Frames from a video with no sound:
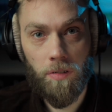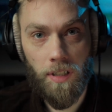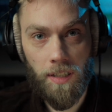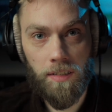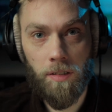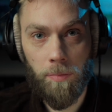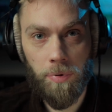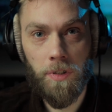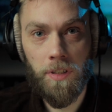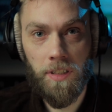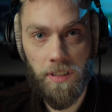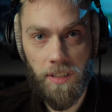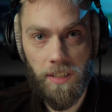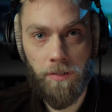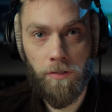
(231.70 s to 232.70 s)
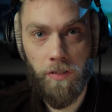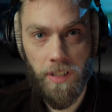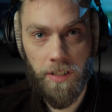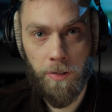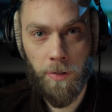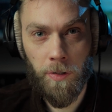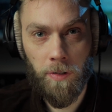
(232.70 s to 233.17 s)
that's a pretty neat
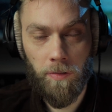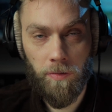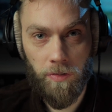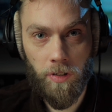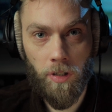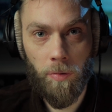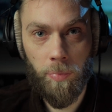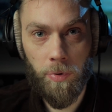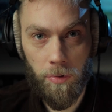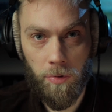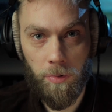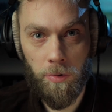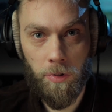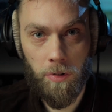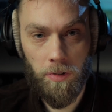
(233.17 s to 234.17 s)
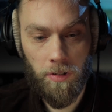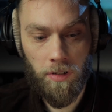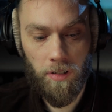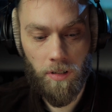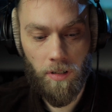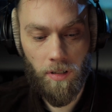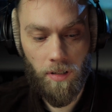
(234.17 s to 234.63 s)
feature for
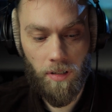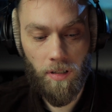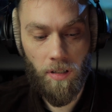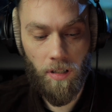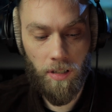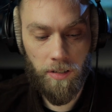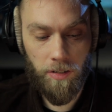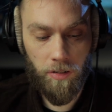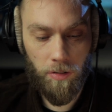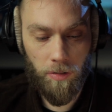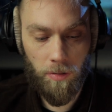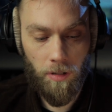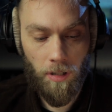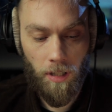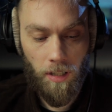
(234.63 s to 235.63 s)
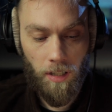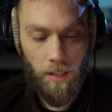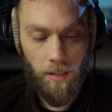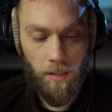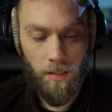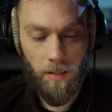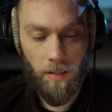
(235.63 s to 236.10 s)
producers. Also,
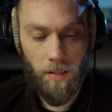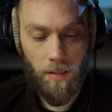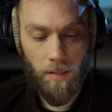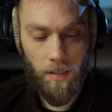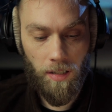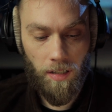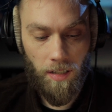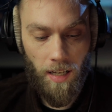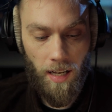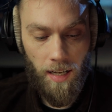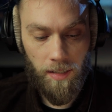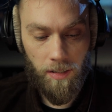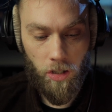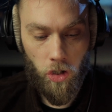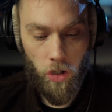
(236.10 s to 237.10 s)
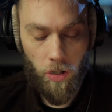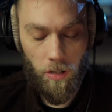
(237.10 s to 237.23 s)
the large